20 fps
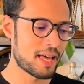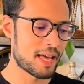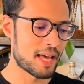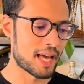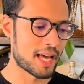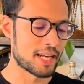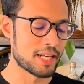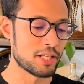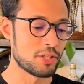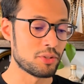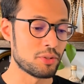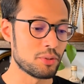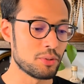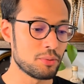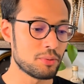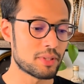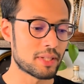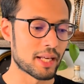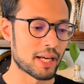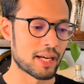And he's
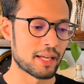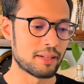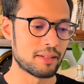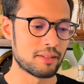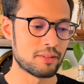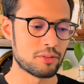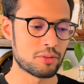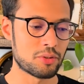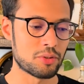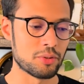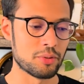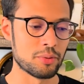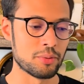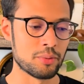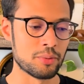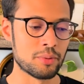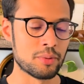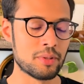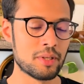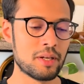used that
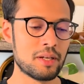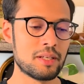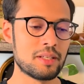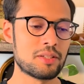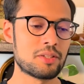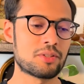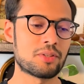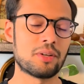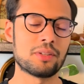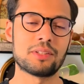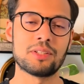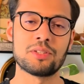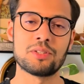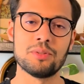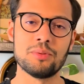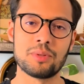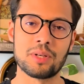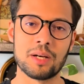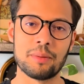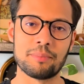to start this
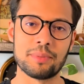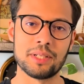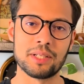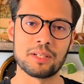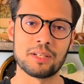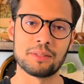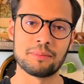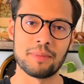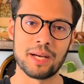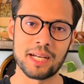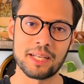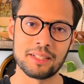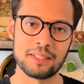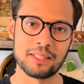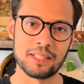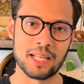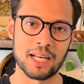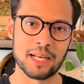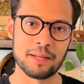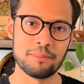new company called Machina
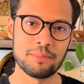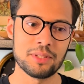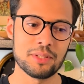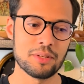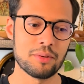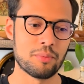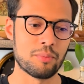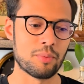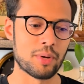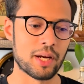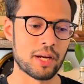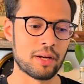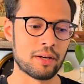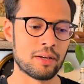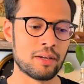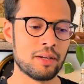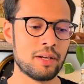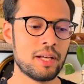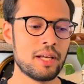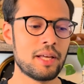Labs
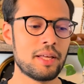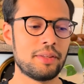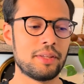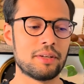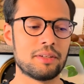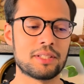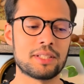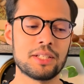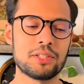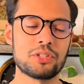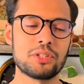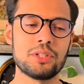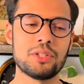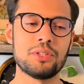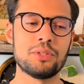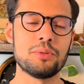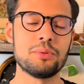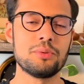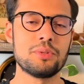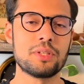where they're essentially
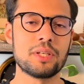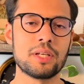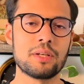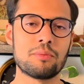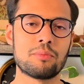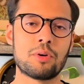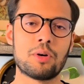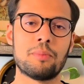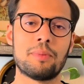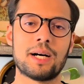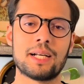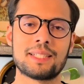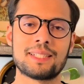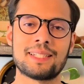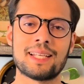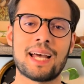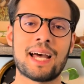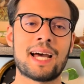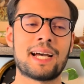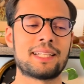using robots
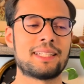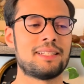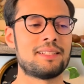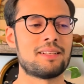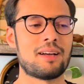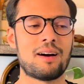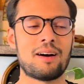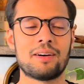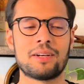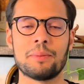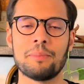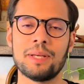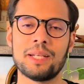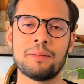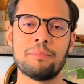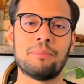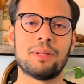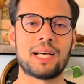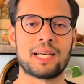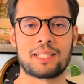to act as
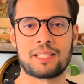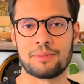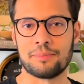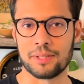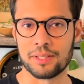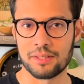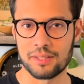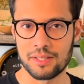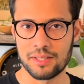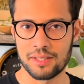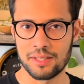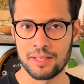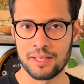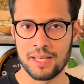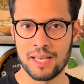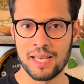automated blacksmiths,